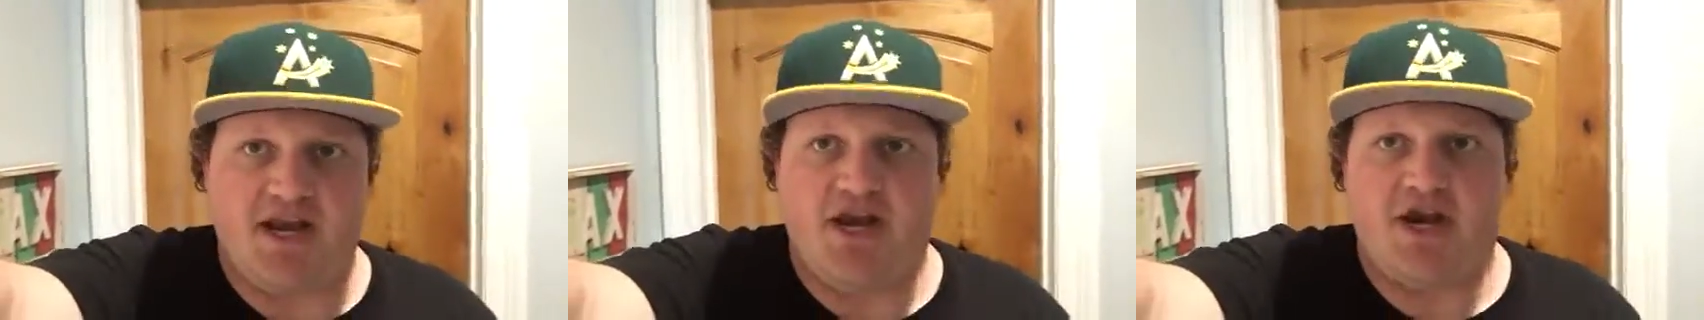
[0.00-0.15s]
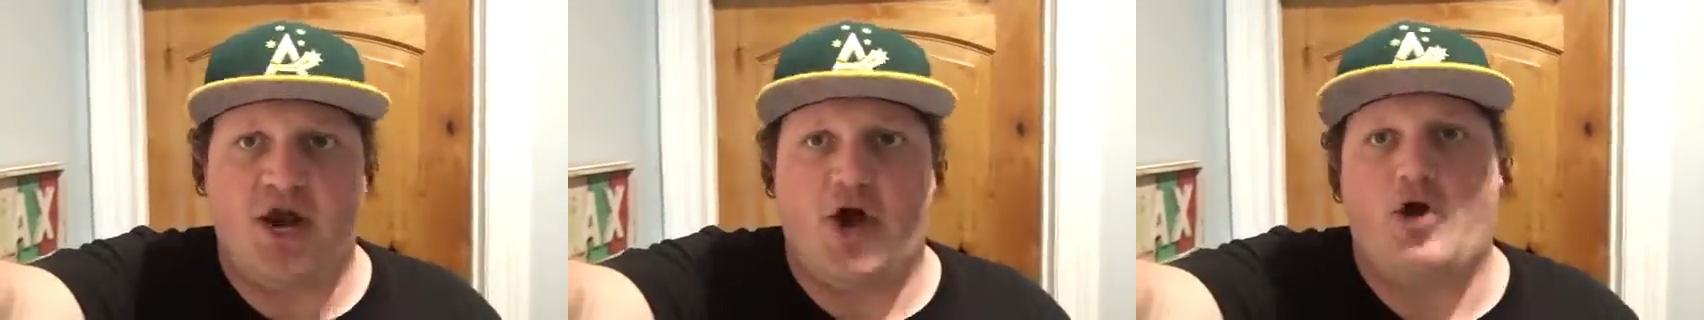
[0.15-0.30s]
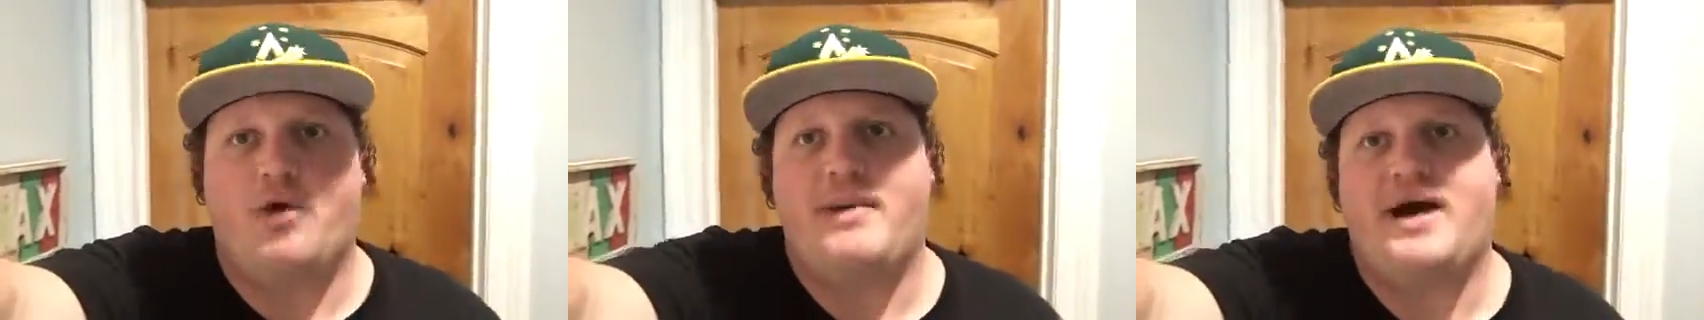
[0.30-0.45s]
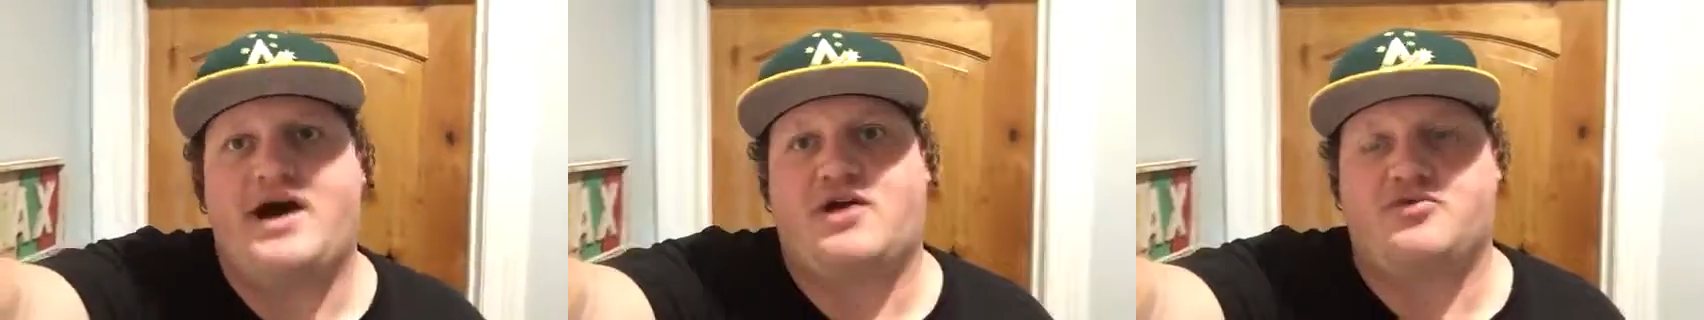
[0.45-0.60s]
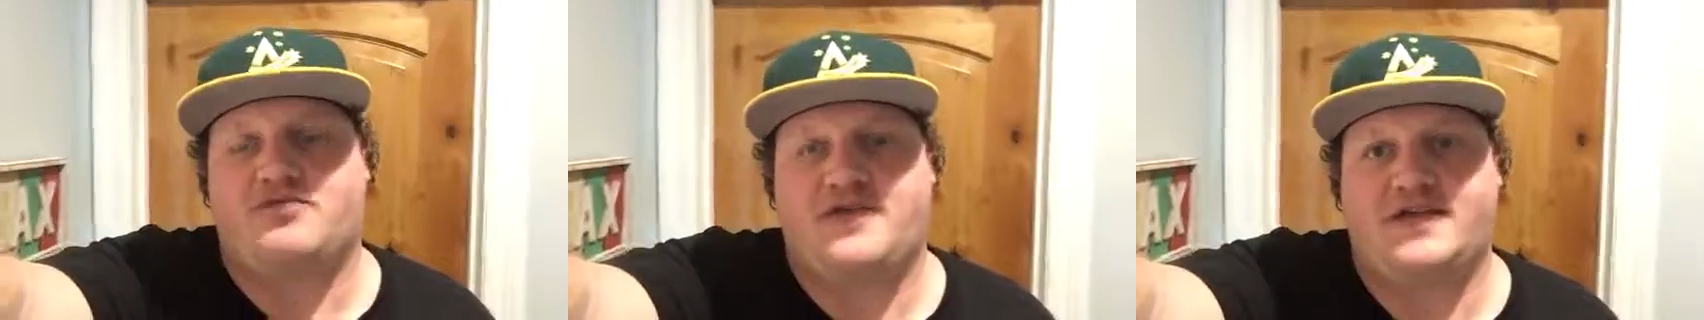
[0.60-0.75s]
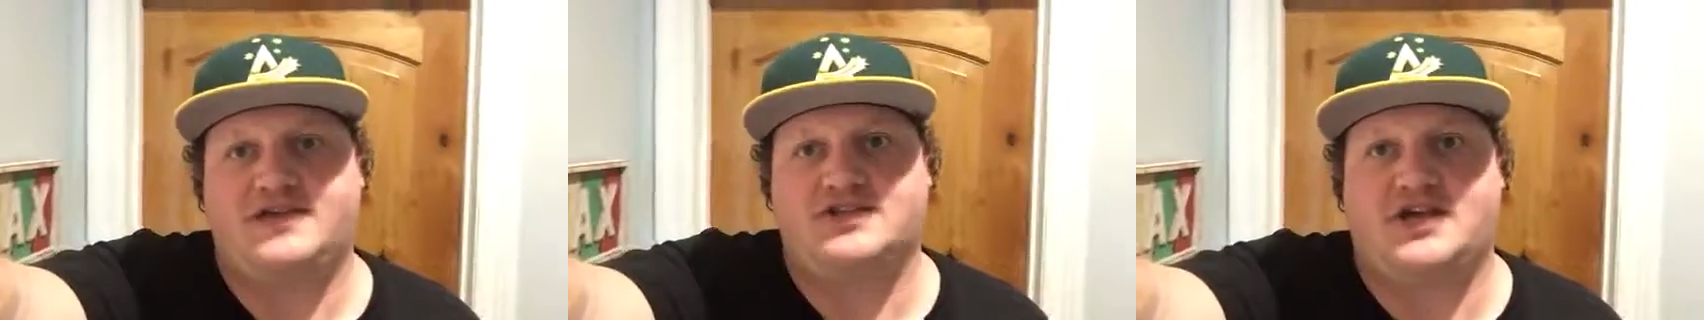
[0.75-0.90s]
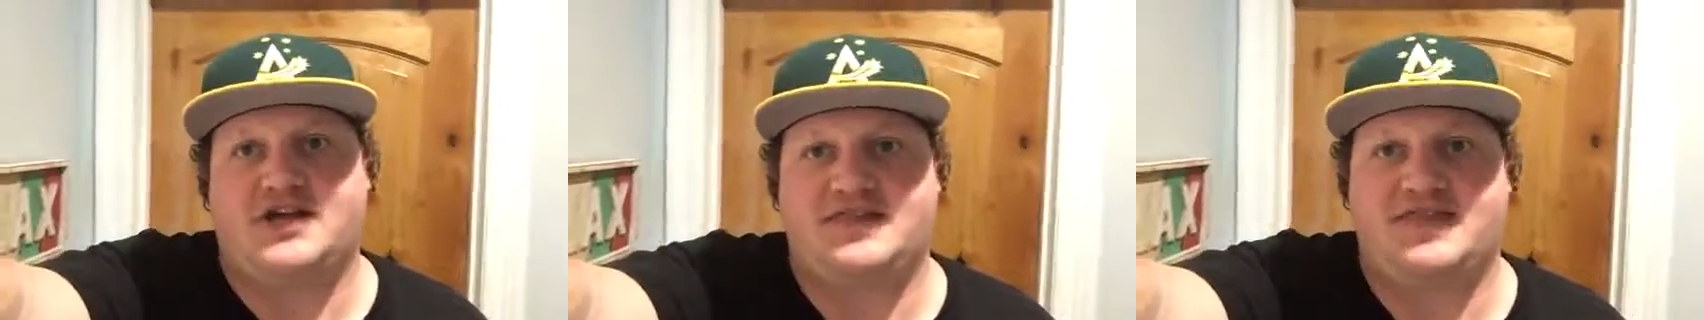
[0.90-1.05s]
didn't know about or
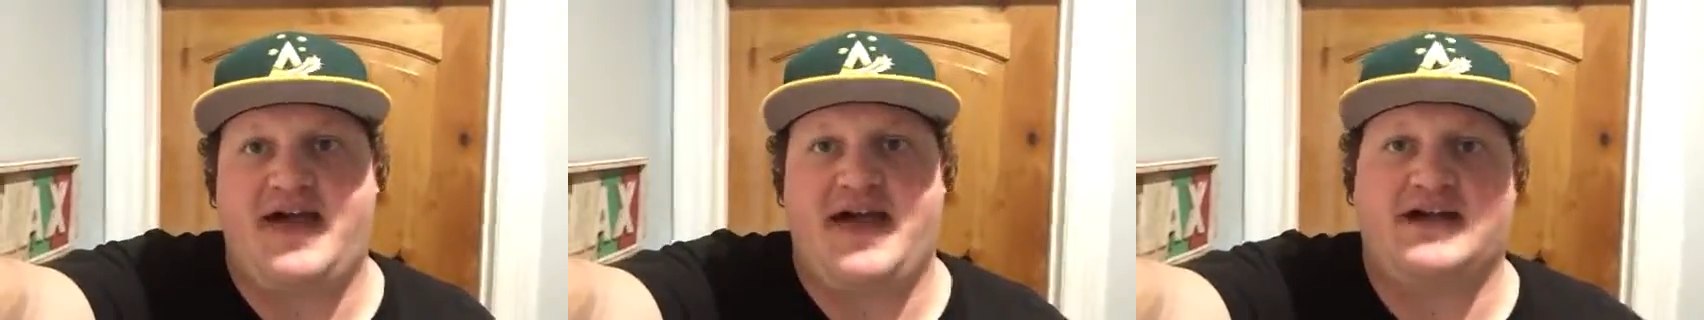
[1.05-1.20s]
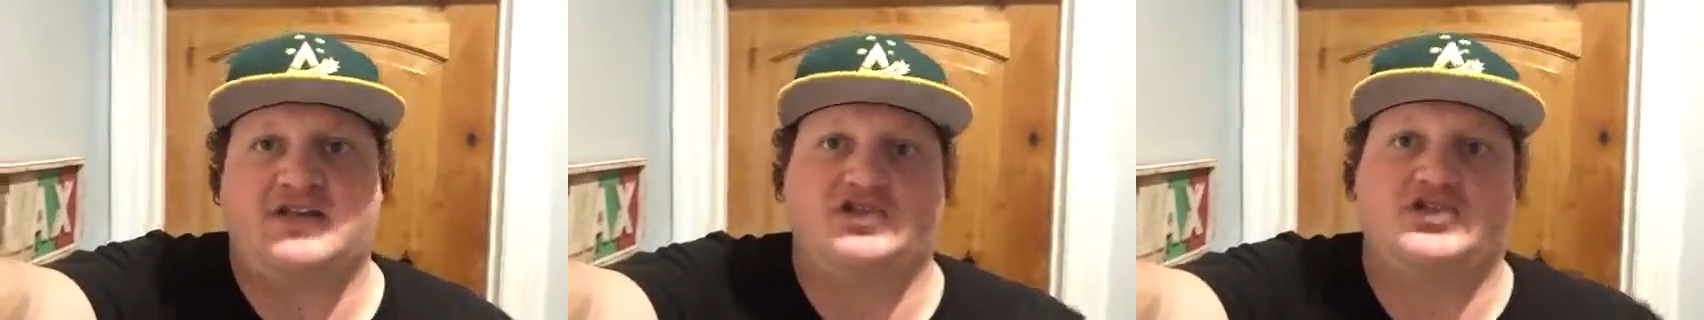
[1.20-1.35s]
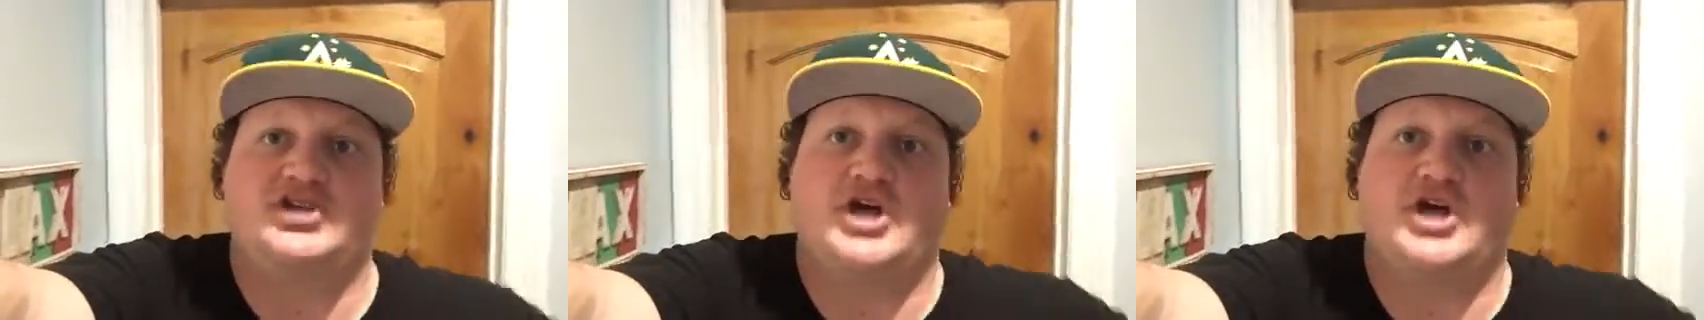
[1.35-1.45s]
things like that.